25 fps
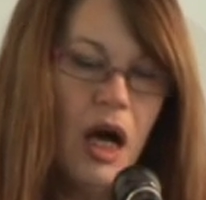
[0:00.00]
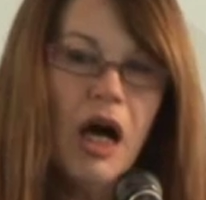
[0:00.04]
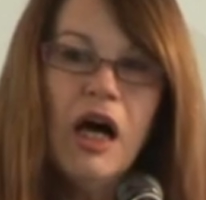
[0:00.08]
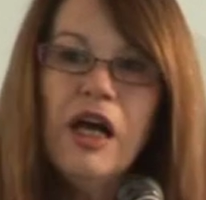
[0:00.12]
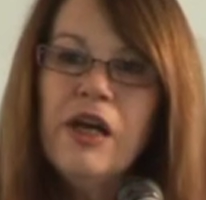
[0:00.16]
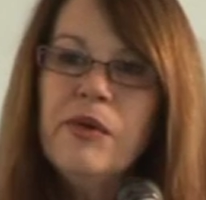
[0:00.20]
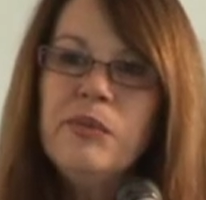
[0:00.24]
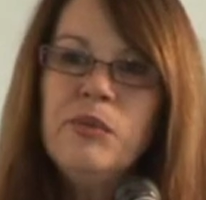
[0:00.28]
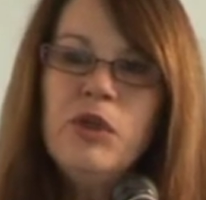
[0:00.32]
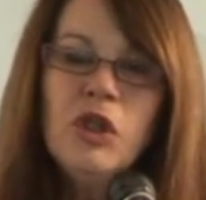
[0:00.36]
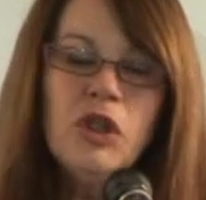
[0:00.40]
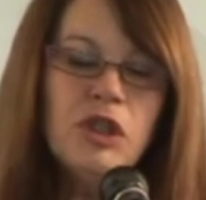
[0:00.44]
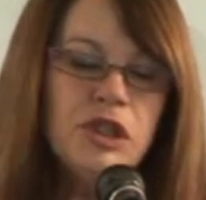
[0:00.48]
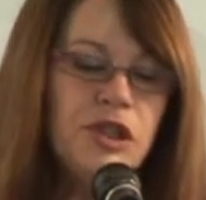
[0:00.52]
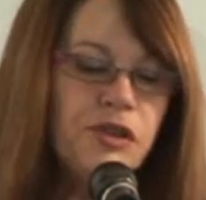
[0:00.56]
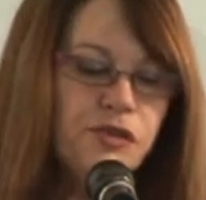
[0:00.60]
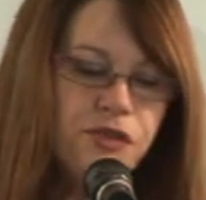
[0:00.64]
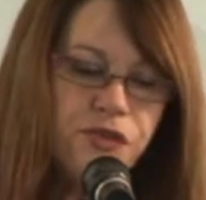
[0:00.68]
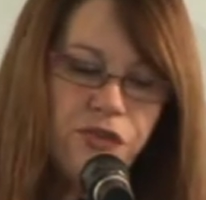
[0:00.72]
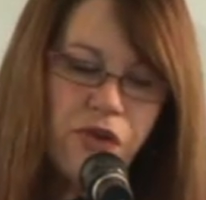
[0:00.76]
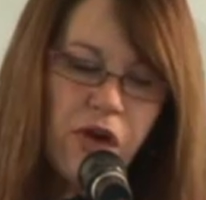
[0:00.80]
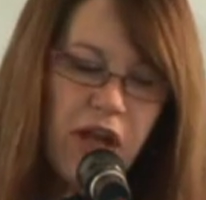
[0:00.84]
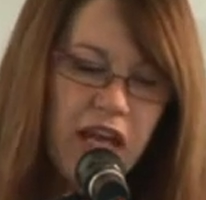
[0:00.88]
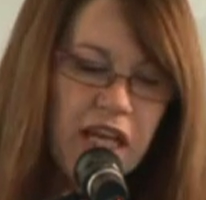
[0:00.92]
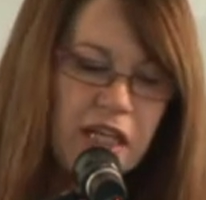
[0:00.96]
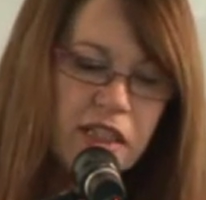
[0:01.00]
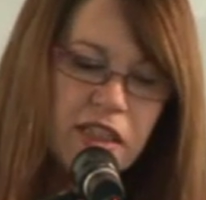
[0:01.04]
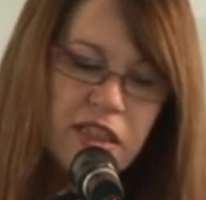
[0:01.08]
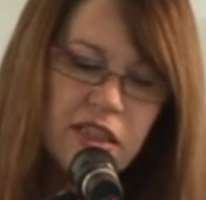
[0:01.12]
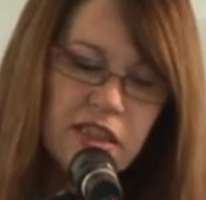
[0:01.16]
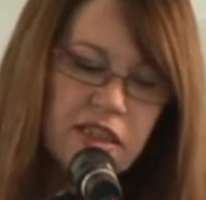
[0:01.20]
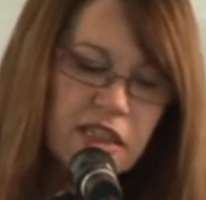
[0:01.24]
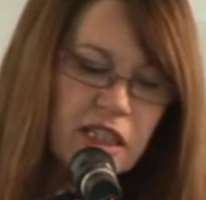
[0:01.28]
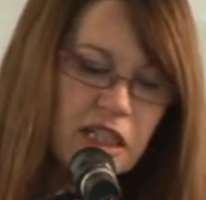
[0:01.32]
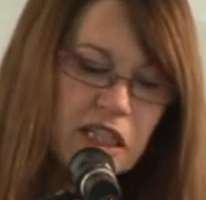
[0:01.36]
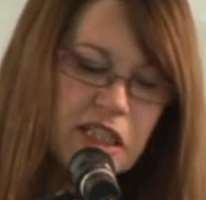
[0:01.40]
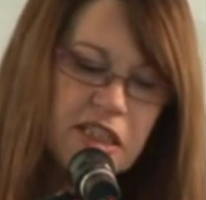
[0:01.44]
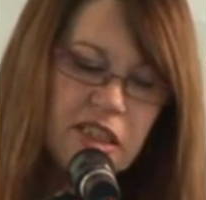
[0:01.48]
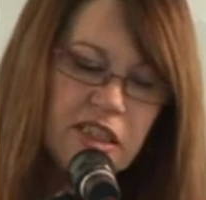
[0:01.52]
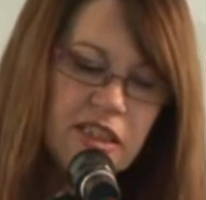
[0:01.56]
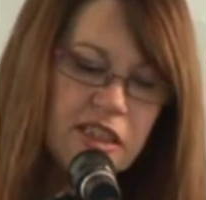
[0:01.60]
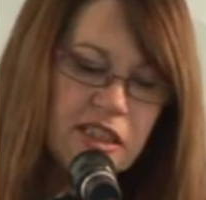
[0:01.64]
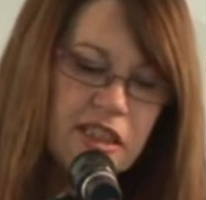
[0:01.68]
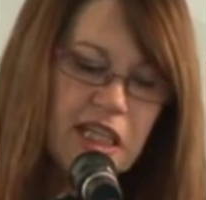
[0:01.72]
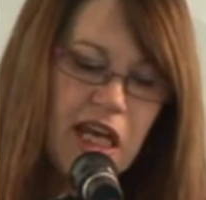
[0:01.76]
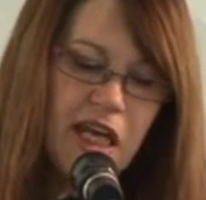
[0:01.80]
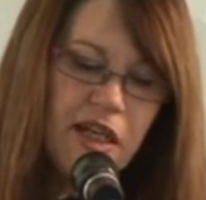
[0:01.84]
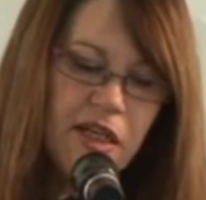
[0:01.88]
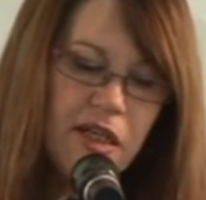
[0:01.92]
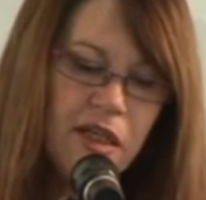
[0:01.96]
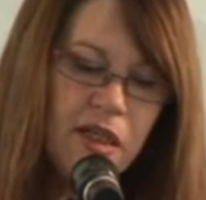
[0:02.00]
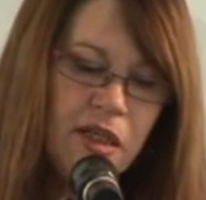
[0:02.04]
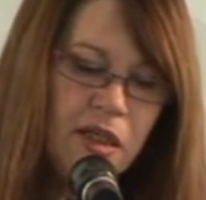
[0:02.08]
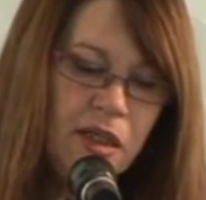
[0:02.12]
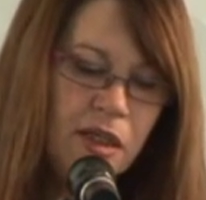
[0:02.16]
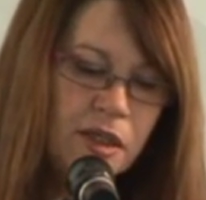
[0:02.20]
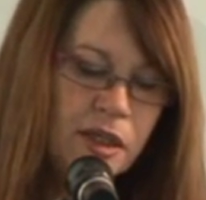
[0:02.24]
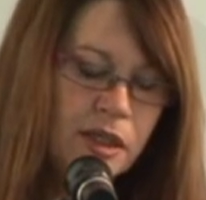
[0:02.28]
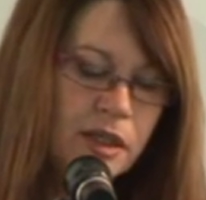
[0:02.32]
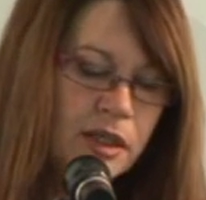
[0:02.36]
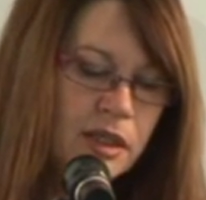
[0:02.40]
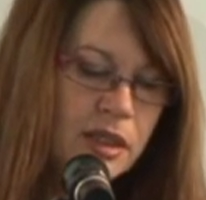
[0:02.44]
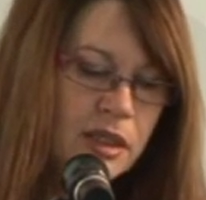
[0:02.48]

I am not afraid as I descend,